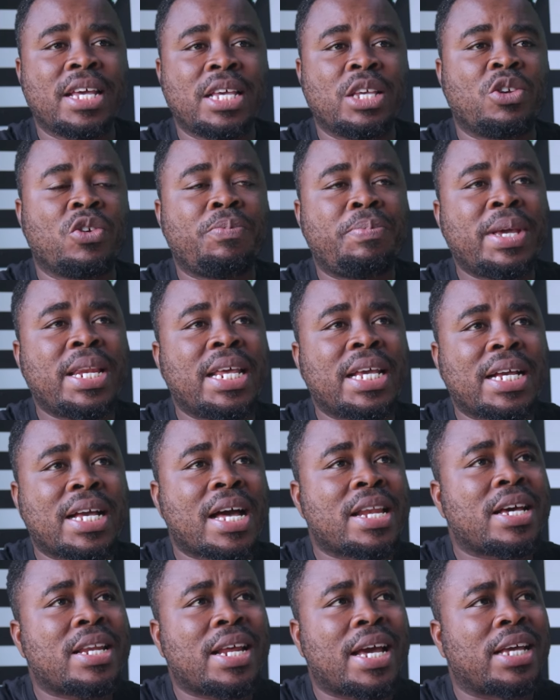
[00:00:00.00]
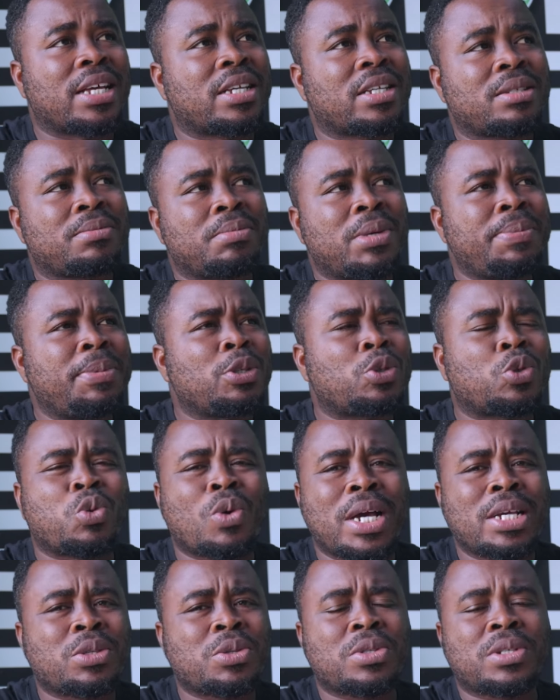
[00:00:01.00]
You've been in Ghana like maybe
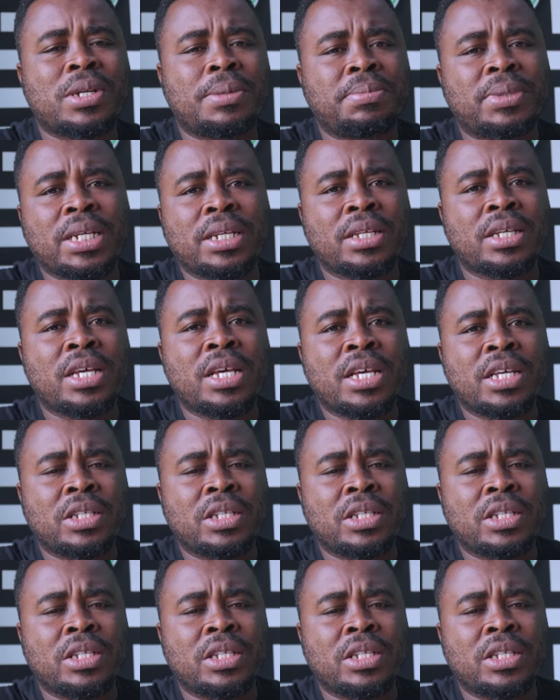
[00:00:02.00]
twice or something.